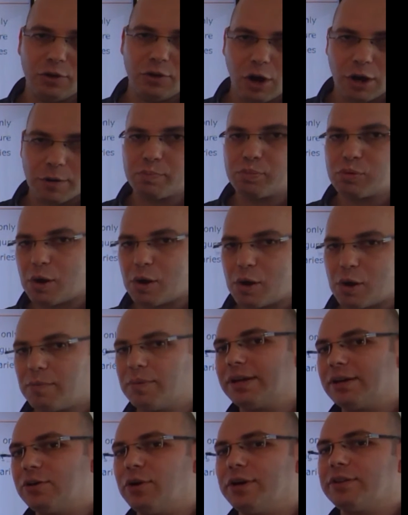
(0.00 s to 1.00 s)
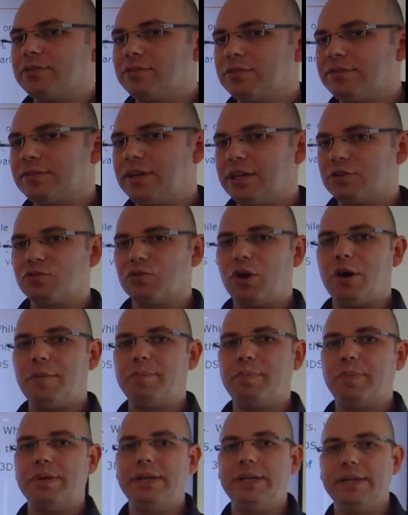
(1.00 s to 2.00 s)
you are probably going to see a
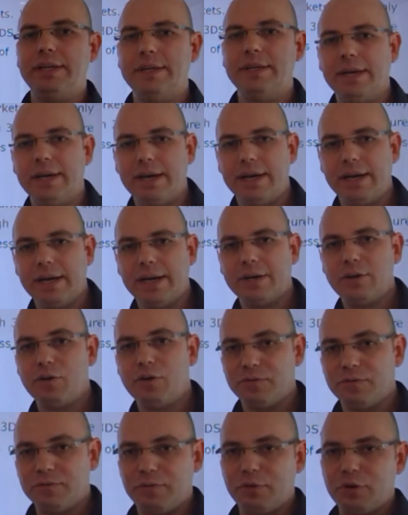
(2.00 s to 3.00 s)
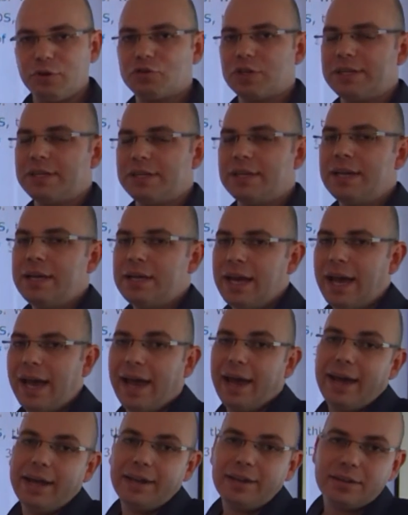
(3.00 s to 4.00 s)
drop in conversion.
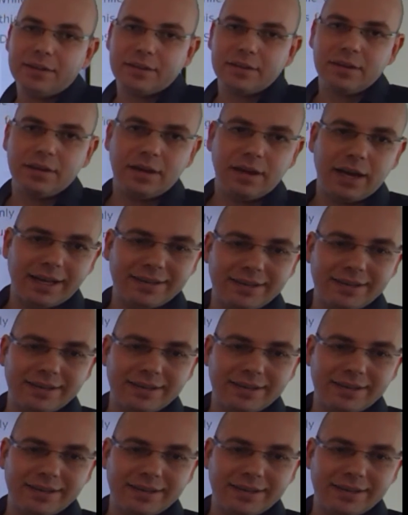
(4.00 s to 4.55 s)
And